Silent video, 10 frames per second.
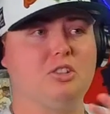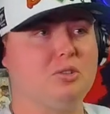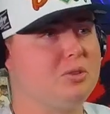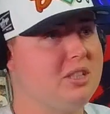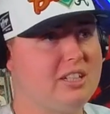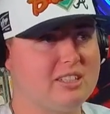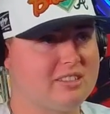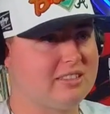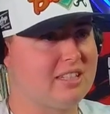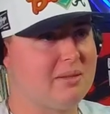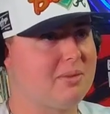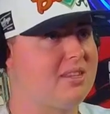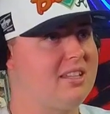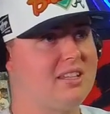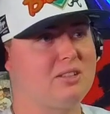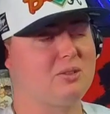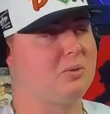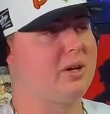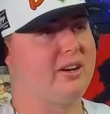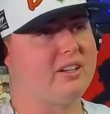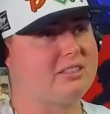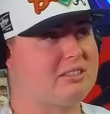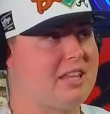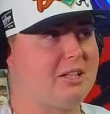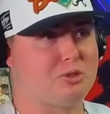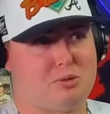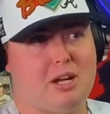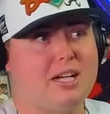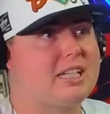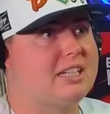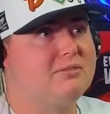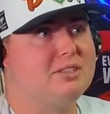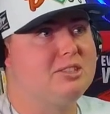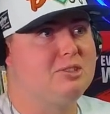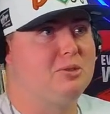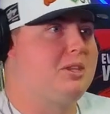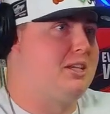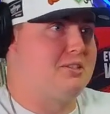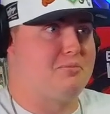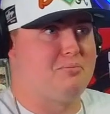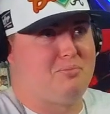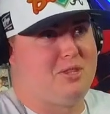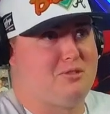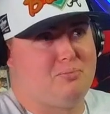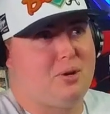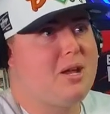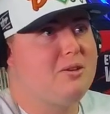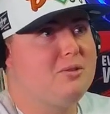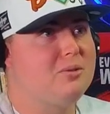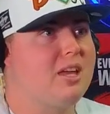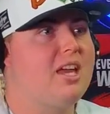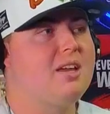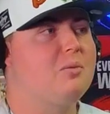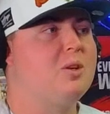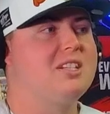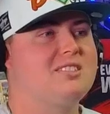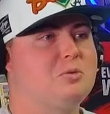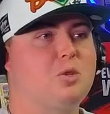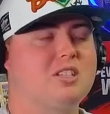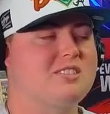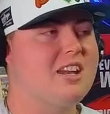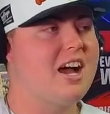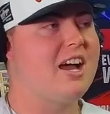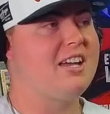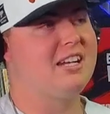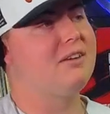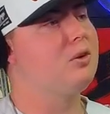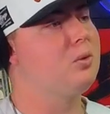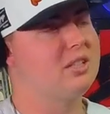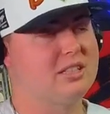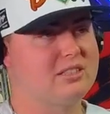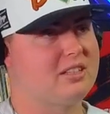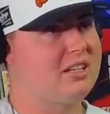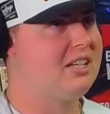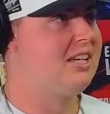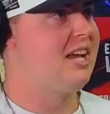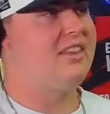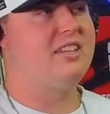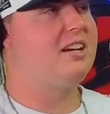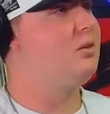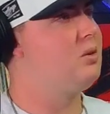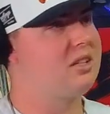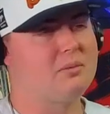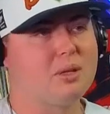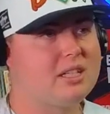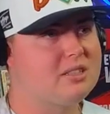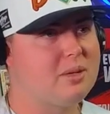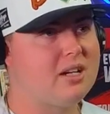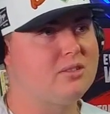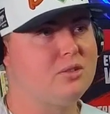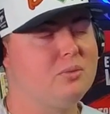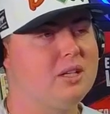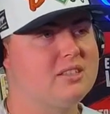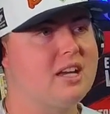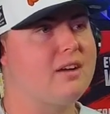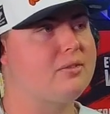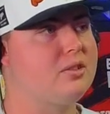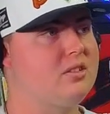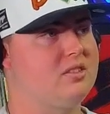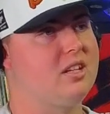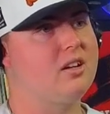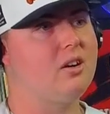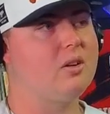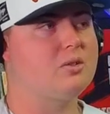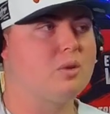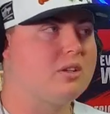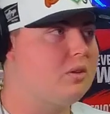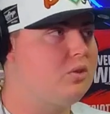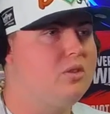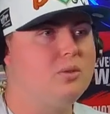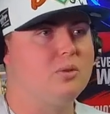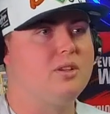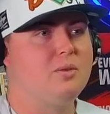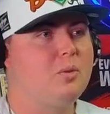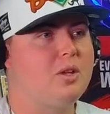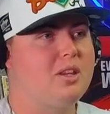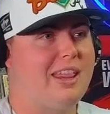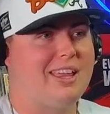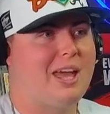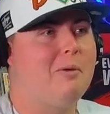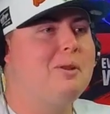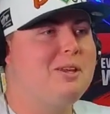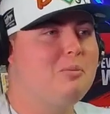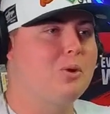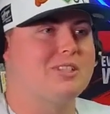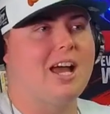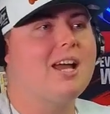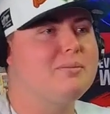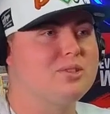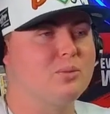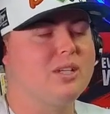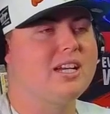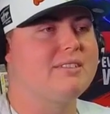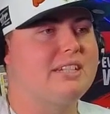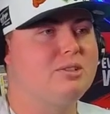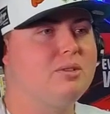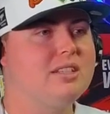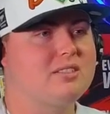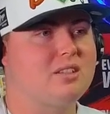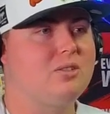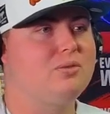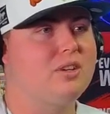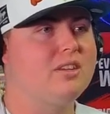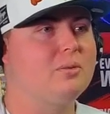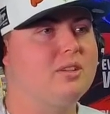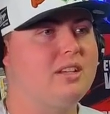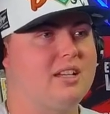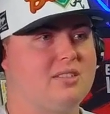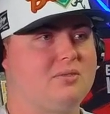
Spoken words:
of Duty does the same thing to where they try to convince you that it's this brand new game when it's not, and then everyone complains about it 2 months after, and it's like, oh, it's like, dude, like how many more times are we gonna have to do this till you finally realize